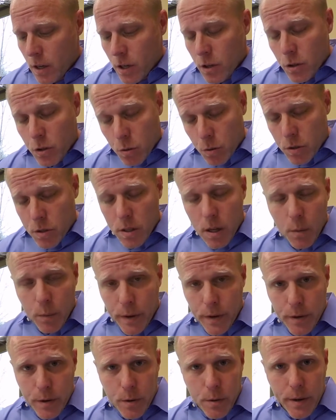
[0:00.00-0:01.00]
sources that we
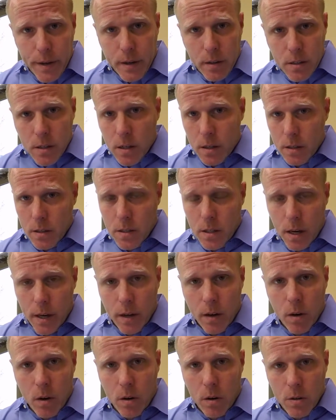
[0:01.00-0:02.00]
do. We get a ton of sign
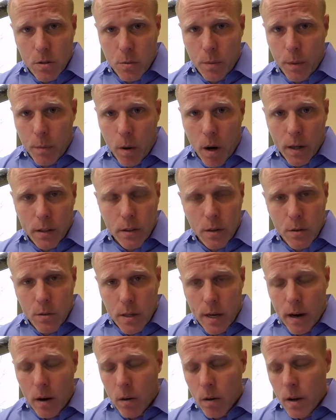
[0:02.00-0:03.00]
calls, and we rock those
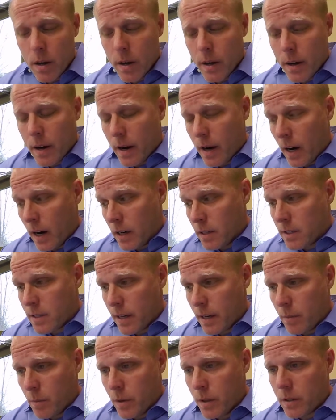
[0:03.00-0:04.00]
out.
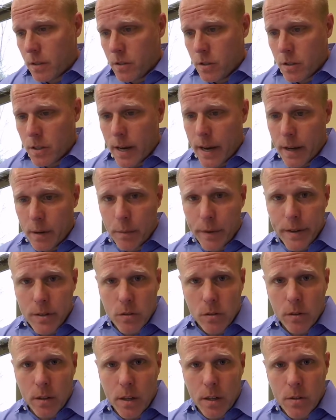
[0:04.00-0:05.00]
Same with just hand
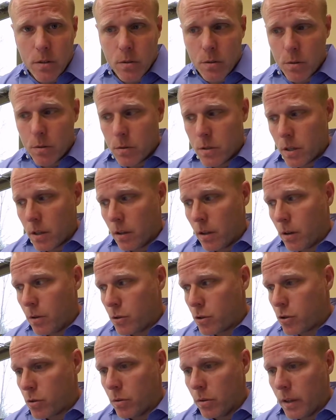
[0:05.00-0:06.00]
raiser leads through Zillow,
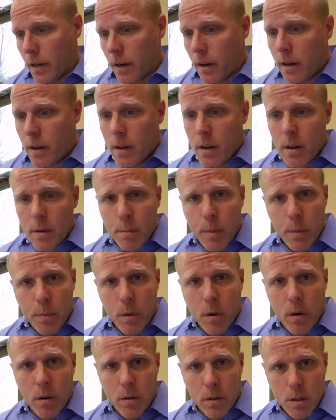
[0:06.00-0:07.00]
Trulia, people
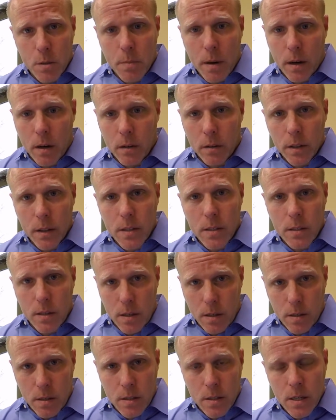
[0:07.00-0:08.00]
calling us about our
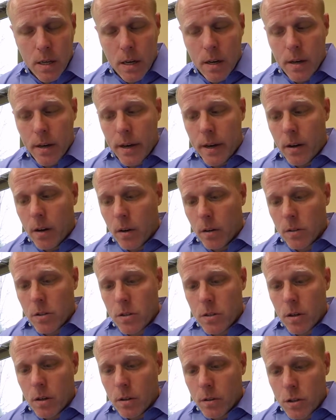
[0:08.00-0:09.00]
listings, and
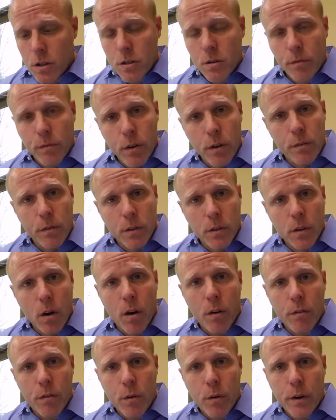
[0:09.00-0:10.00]
also just some food for
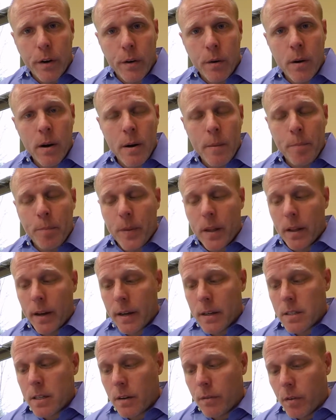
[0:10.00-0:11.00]
thought for you. And like I
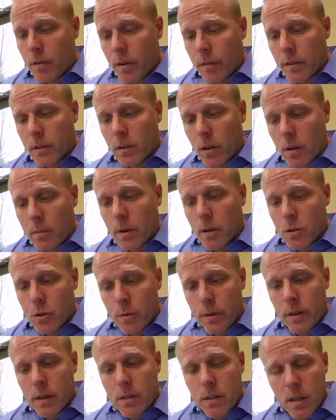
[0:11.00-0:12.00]
said, if you've ever thought about
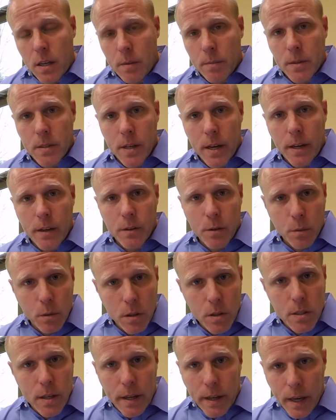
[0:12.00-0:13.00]
joining a team and taking your real
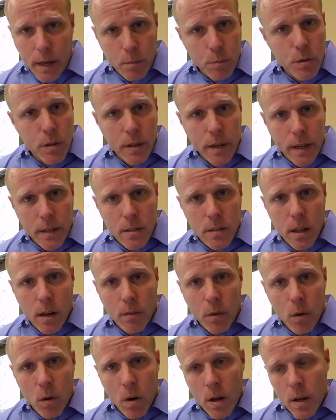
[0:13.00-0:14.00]
estate game to the next
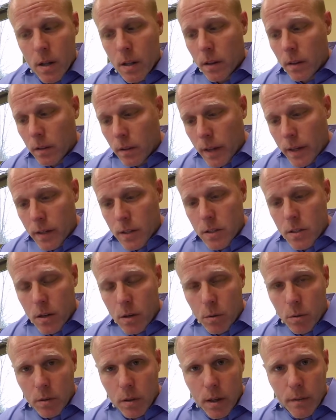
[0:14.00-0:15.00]
level, let us know.
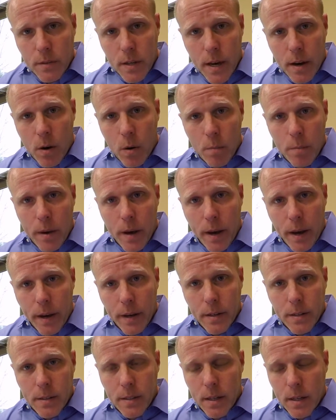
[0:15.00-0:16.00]
We'd love to help
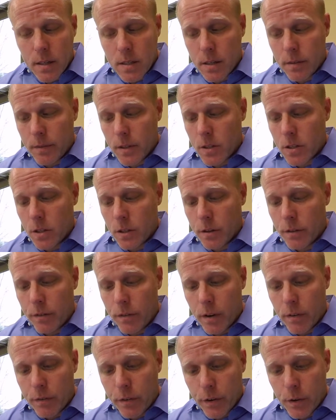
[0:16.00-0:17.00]
and see if this is a good
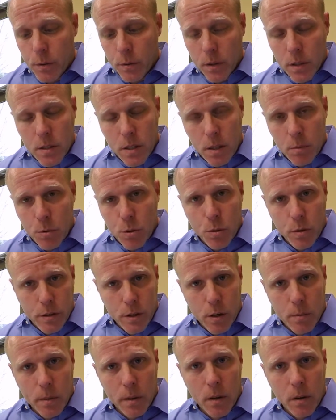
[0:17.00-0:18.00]
fit for you and the team
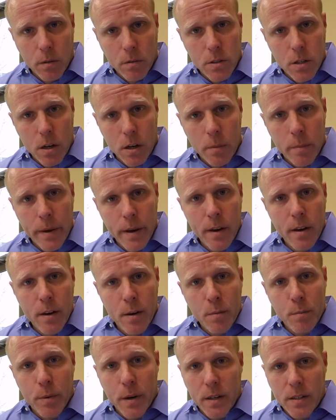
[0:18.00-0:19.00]
short-term and long-term.
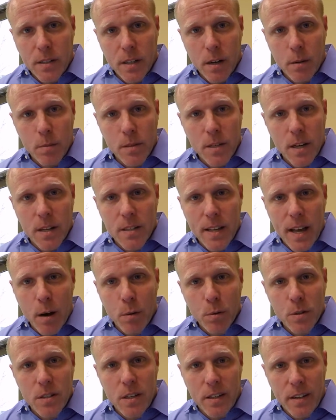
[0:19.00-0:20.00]
But besides that,
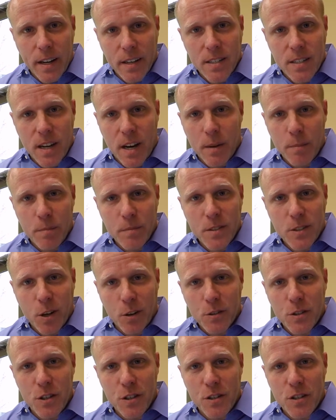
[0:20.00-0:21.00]
we'll see you next time.
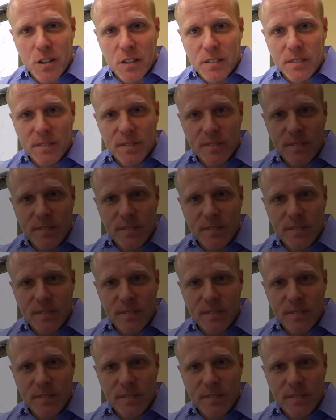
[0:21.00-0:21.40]
Talk to you soon.